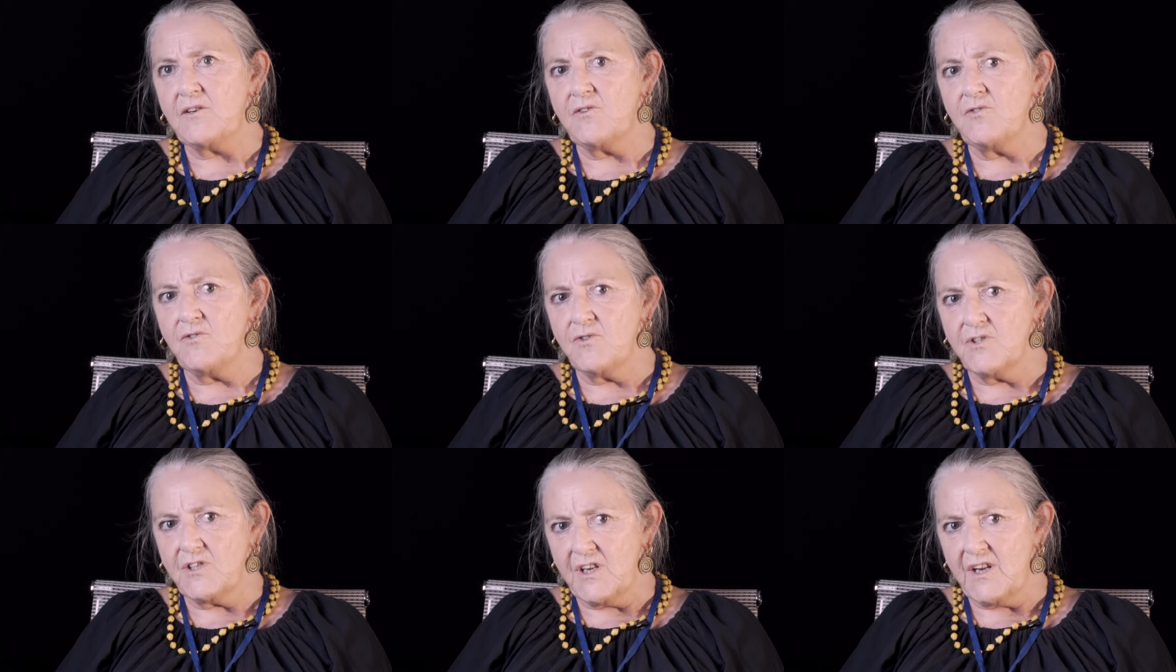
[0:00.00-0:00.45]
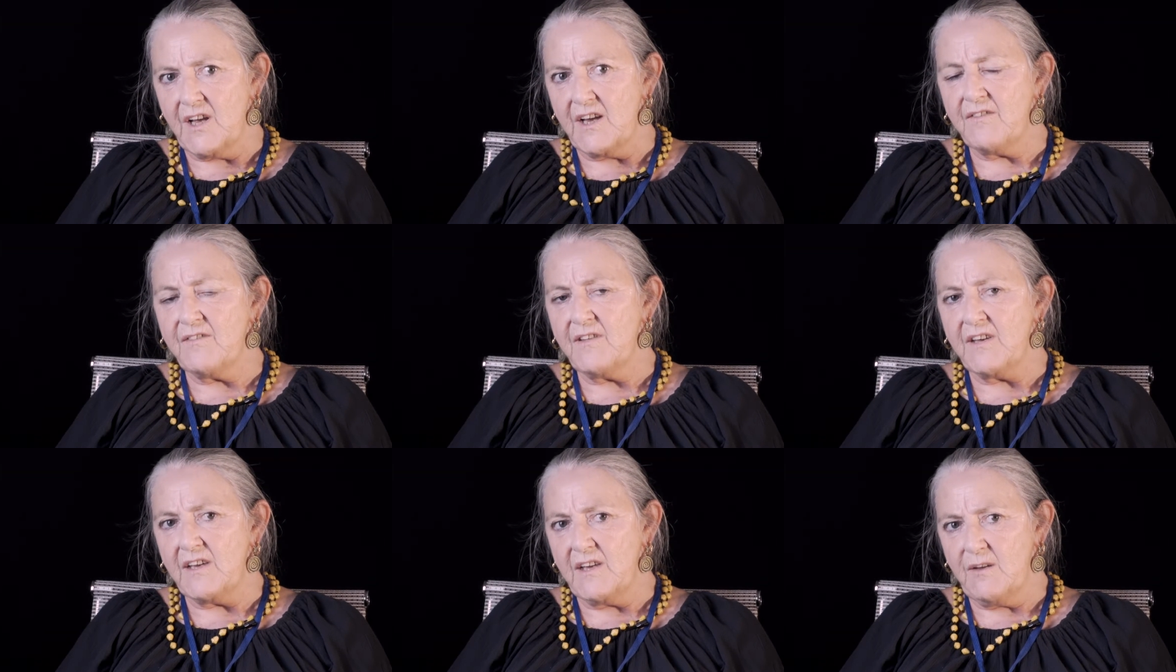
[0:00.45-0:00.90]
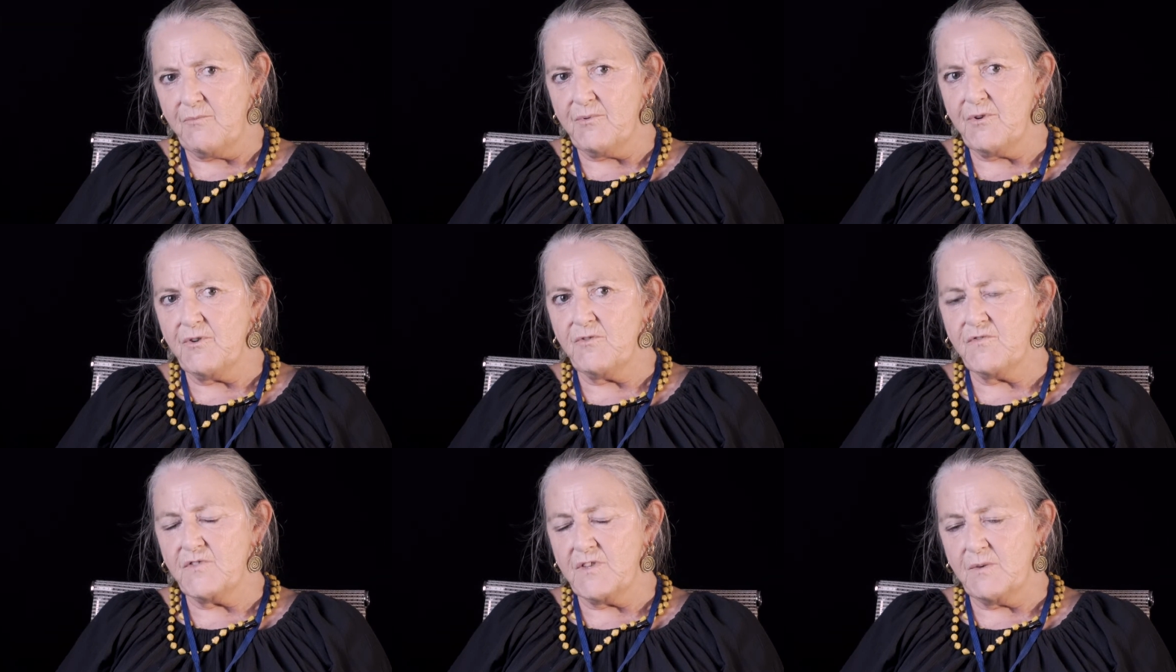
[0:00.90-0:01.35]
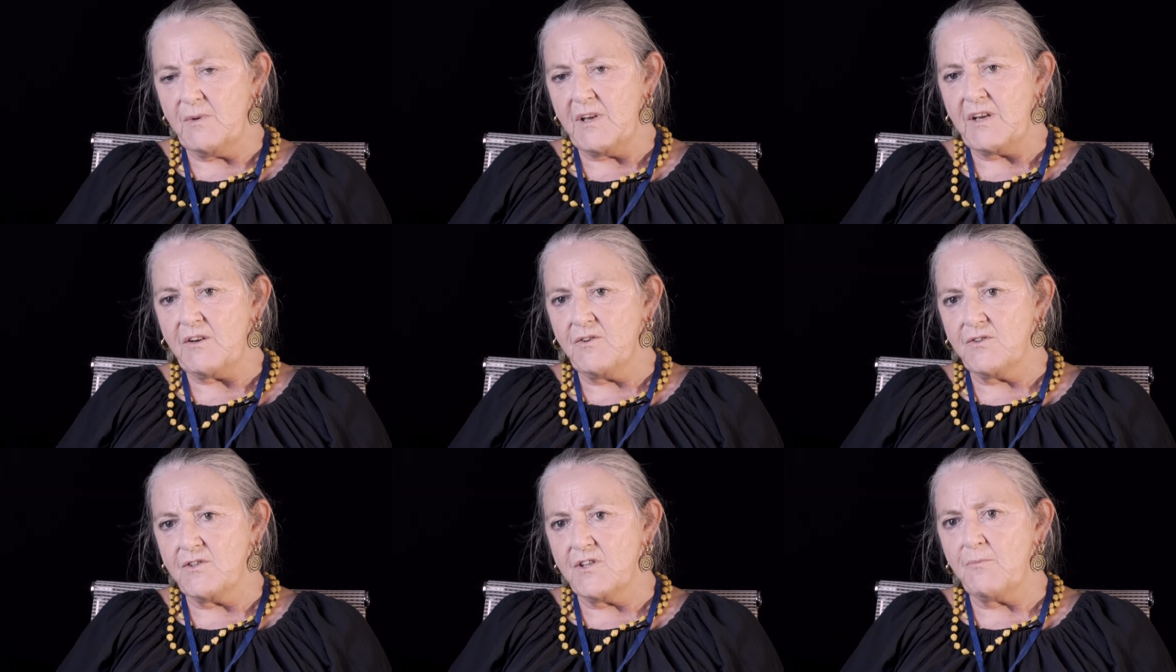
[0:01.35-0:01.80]
good, and I think it proved to be
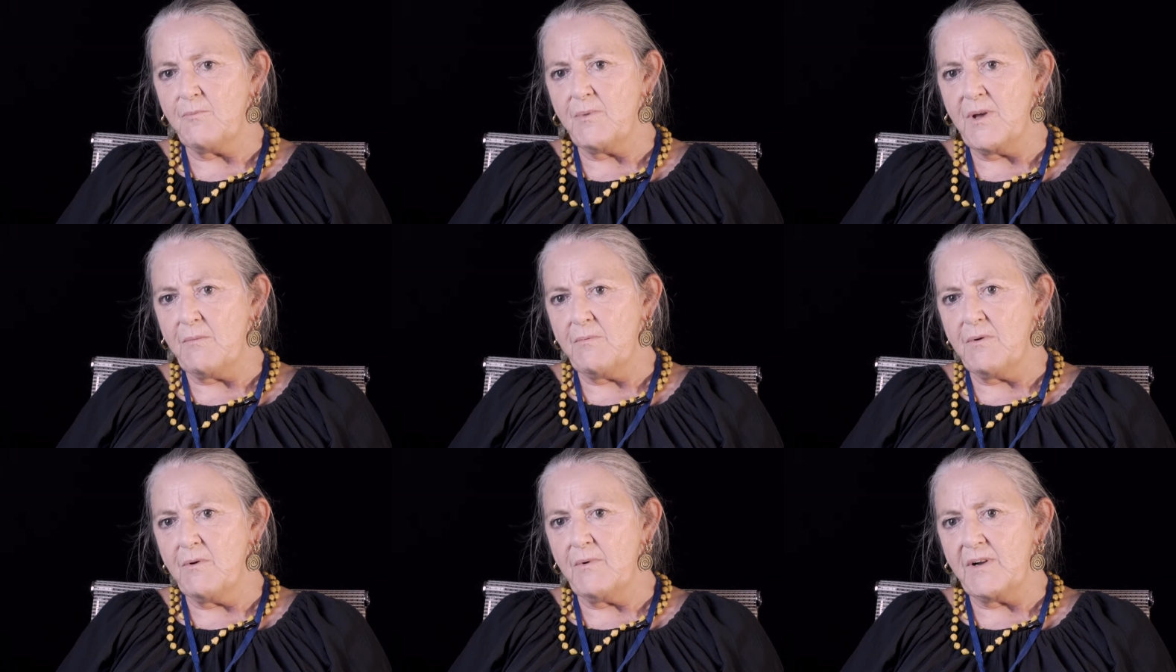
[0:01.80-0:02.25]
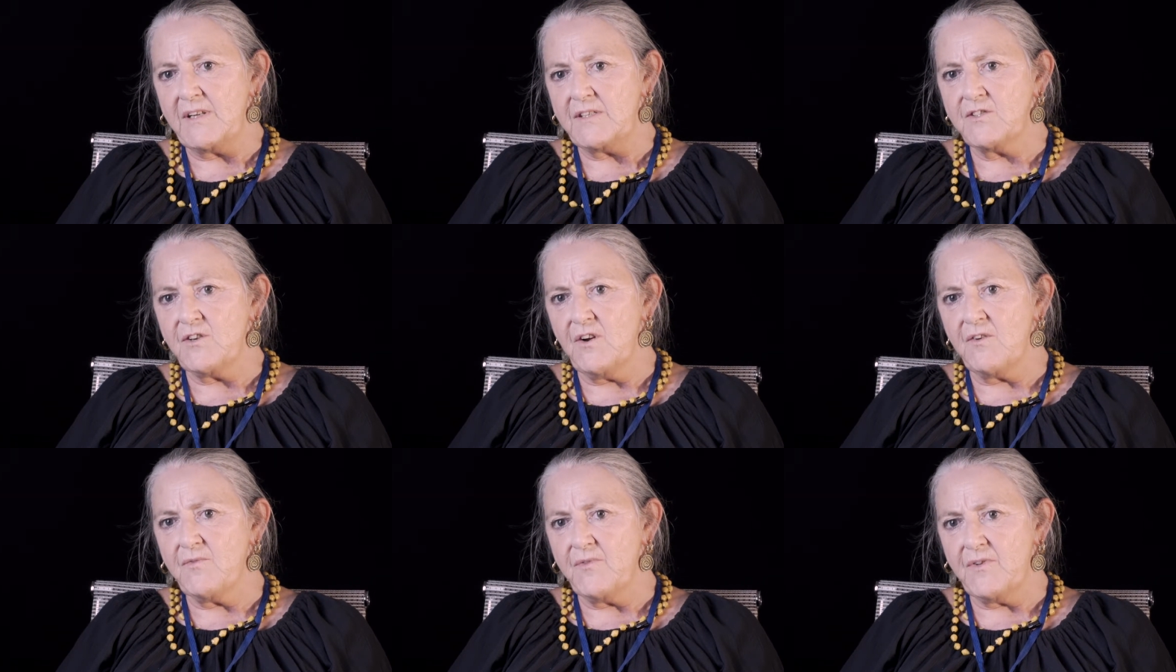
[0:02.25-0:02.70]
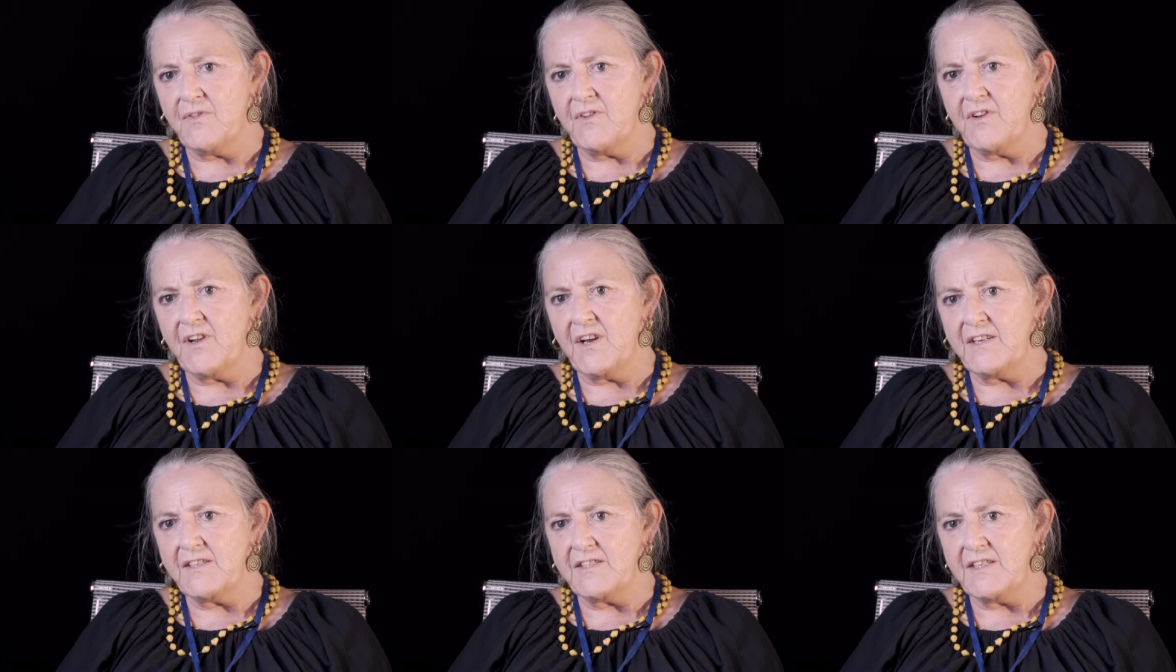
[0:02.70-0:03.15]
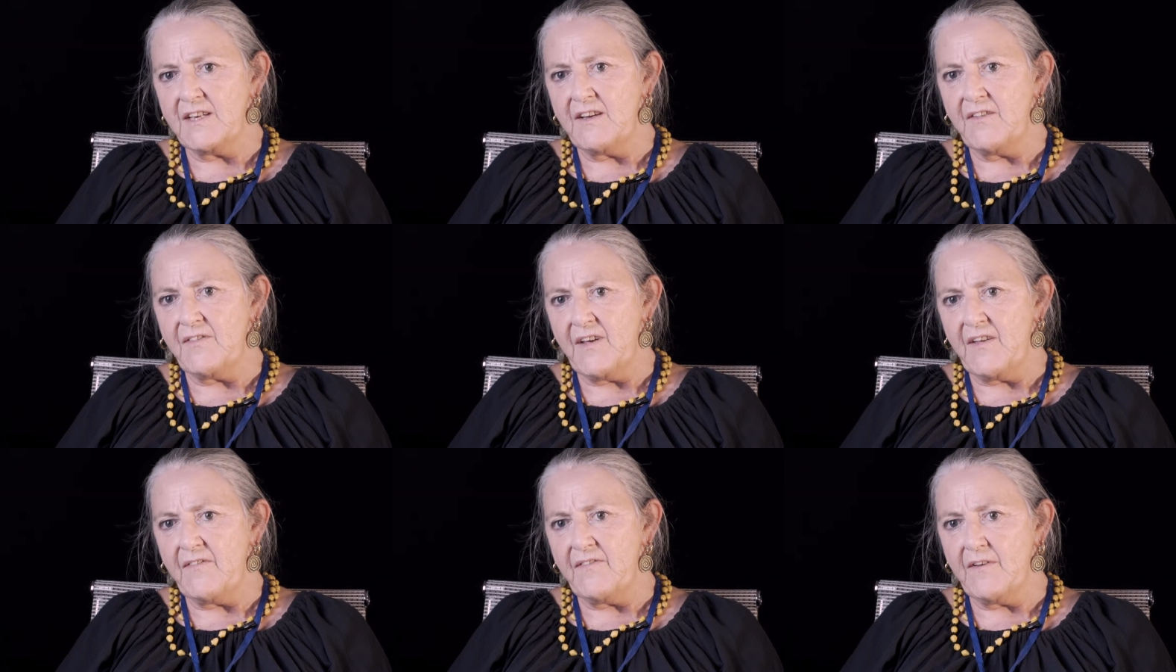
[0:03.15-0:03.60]
good that people went off with an
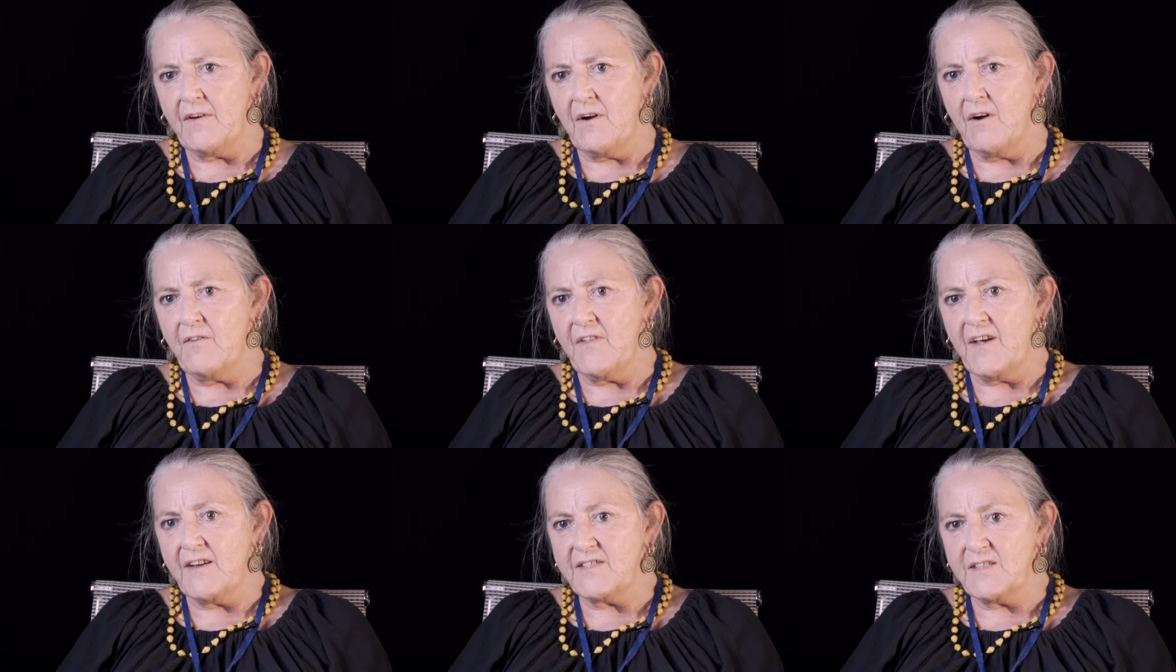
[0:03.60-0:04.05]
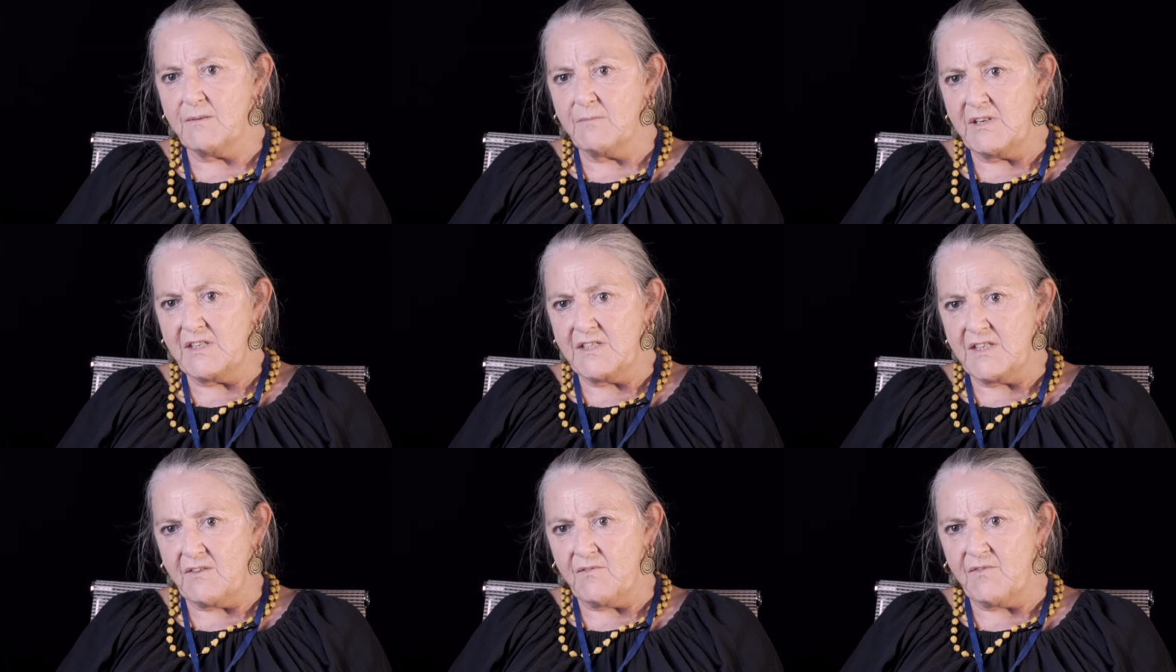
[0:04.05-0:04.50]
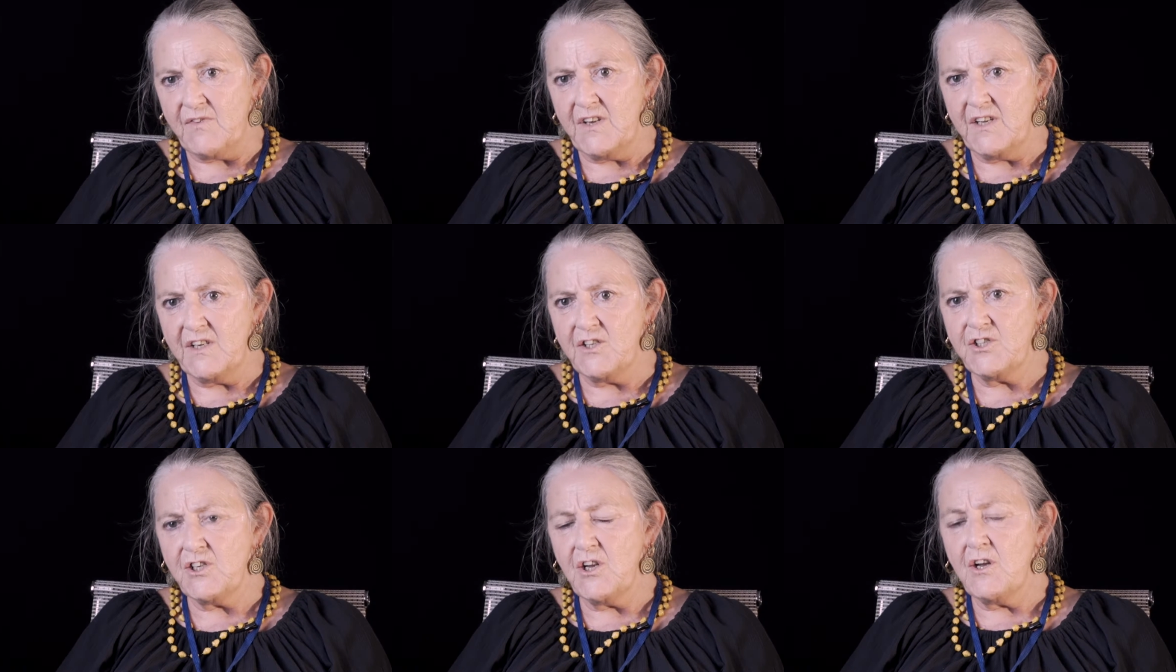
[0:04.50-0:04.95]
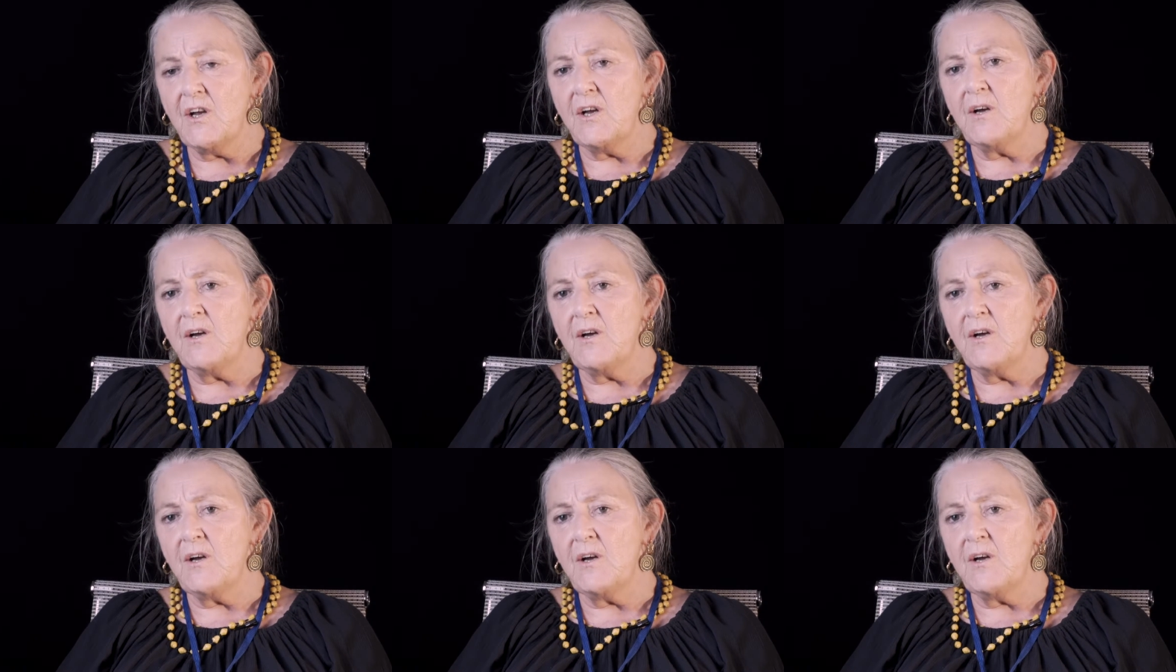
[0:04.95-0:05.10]
idea then that, oh, that's the meeting finished.